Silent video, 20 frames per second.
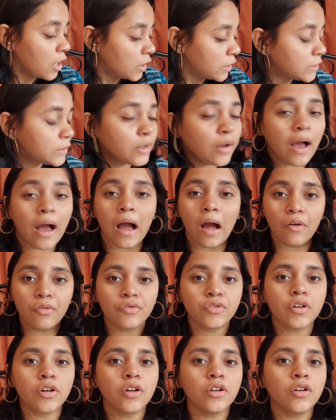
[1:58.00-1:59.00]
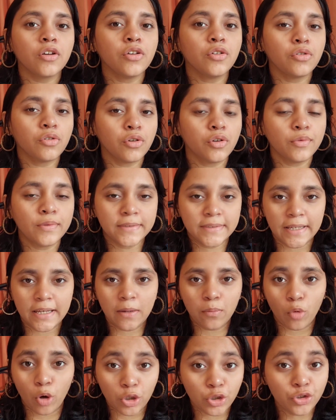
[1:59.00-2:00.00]
So after
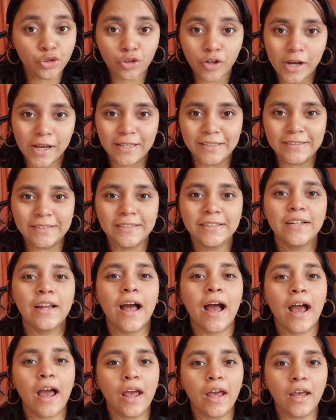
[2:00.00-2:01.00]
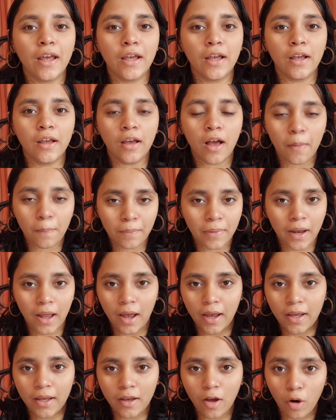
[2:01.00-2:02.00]
using moisturizer, I
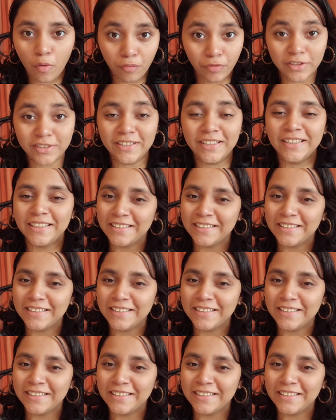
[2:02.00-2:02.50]
apply obviously